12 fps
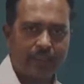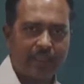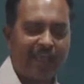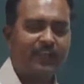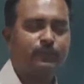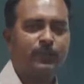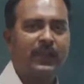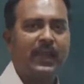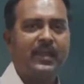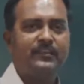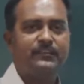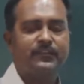as well
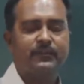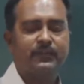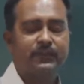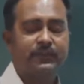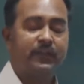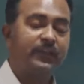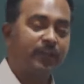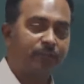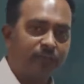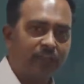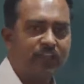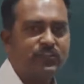as the
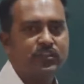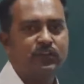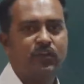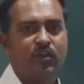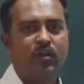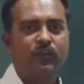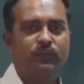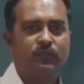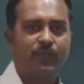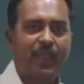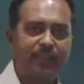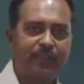definition
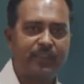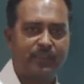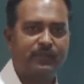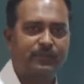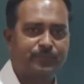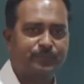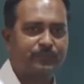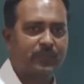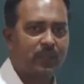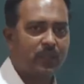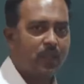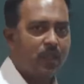of banking.
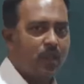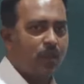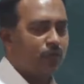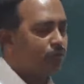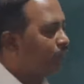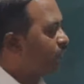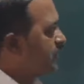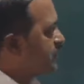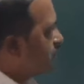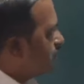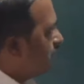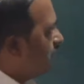So
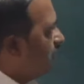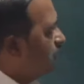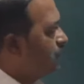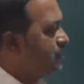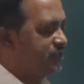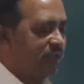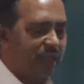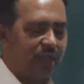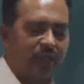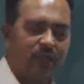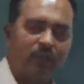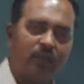first of all, we
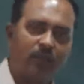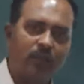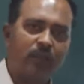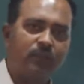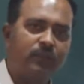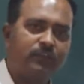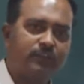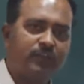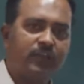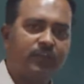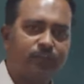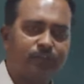shall
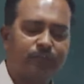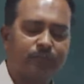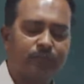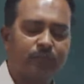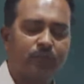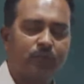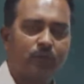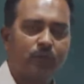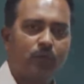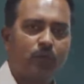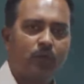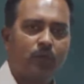discuss
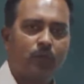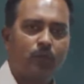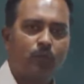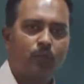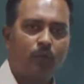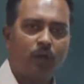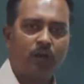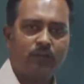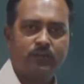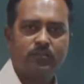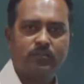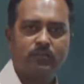
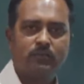what